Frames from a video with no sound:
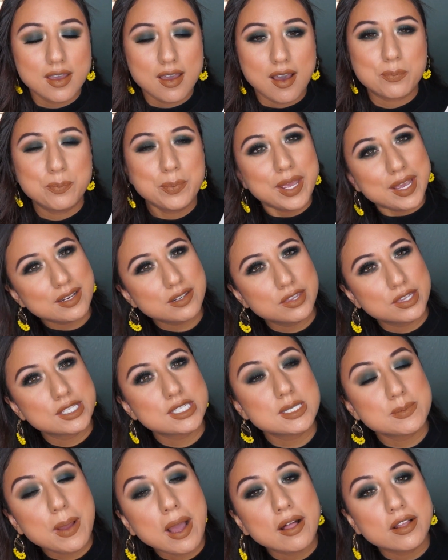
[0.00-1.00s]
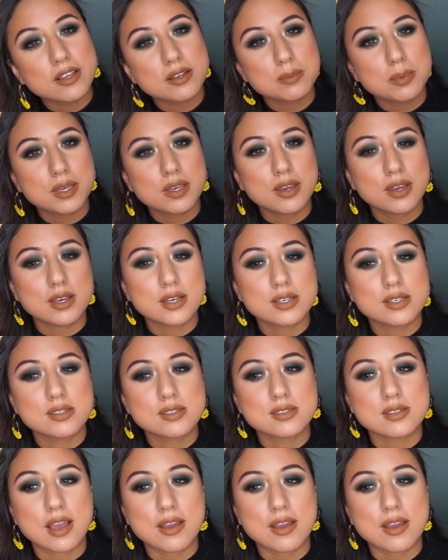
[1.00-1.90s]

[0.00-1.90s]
I picked this palette because